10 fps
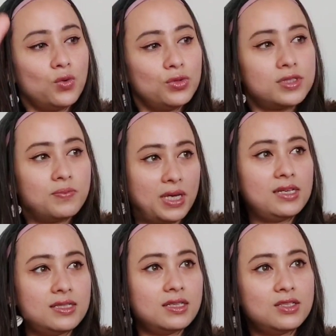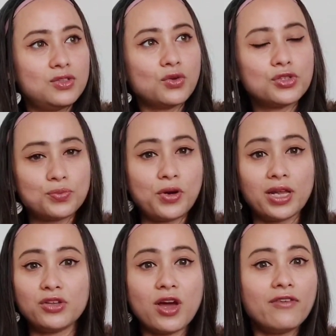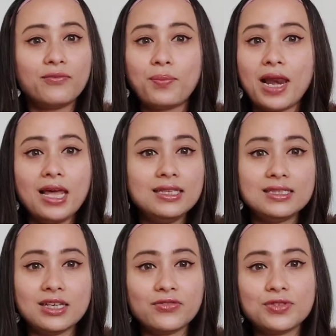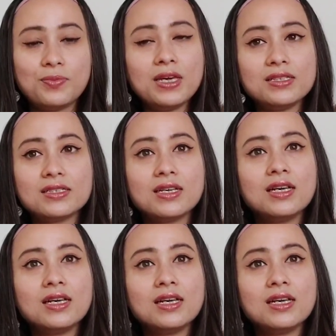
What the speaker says: whole space is your spot and you have plenty of space.